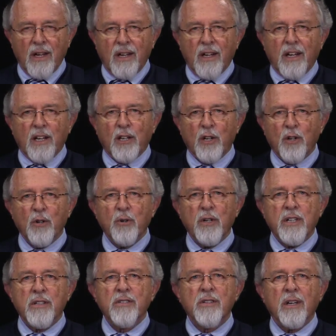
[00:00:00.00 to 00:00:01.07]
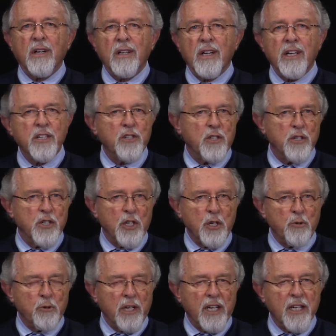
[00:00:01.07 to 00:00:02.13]
Hello, it's uh, nice to see
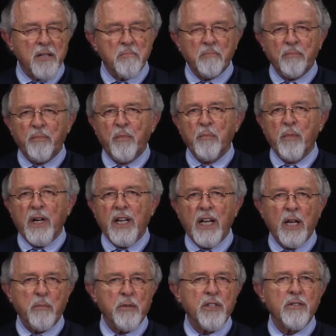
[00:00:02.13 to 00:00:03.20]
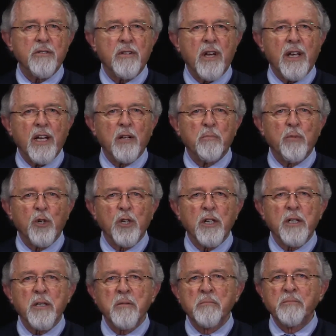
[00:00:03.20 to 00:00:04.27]
you again. My name is Dan
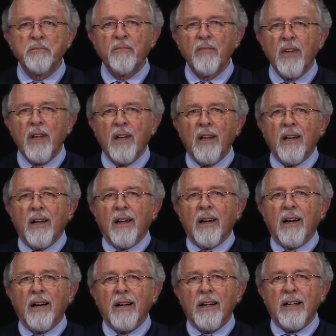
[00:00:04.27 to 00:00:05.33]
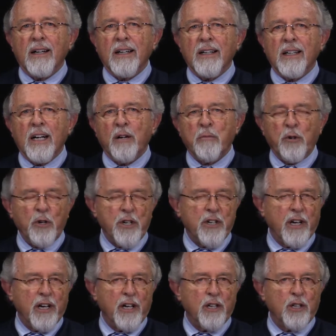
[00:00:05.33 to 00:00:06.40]
Brook. Uh, I'm a
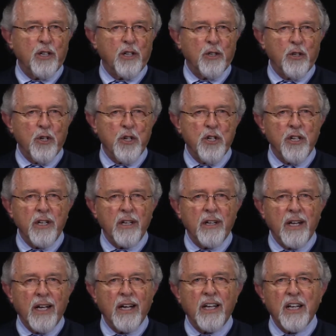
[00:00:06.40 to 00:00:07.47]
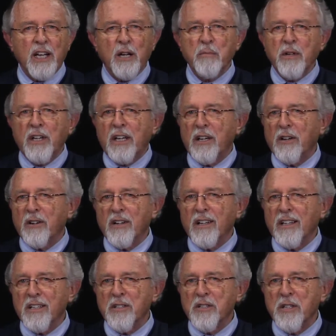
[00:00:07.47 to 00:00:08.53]
retired clergy and academic here in
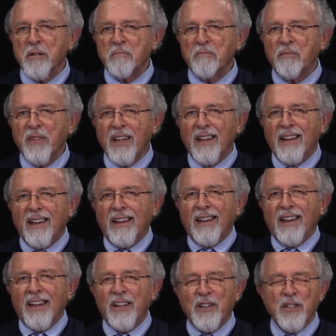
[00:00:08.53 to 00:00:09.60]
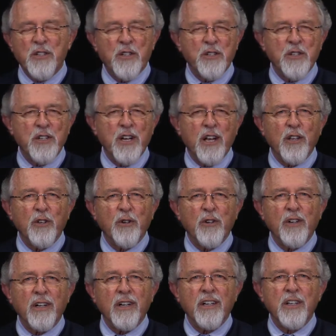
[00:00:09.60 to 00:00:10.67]
Hudson, and this is another
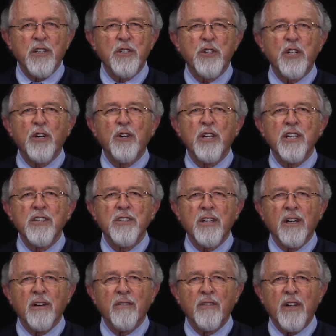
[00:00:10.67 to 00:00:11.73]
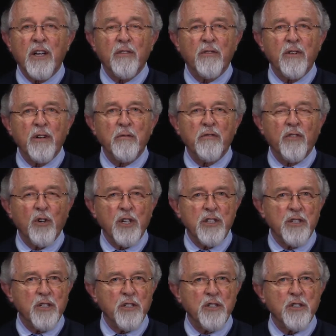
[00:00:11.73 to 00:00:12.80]
in the series of different
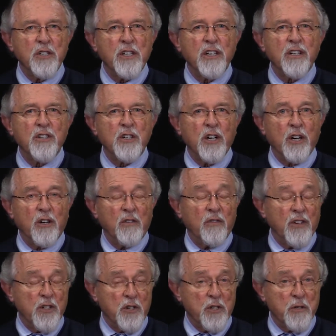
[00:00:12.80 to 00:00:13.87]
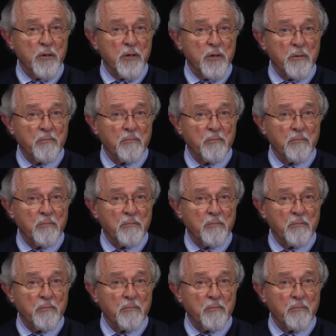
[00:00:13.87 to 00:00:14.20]
voices, shared visions.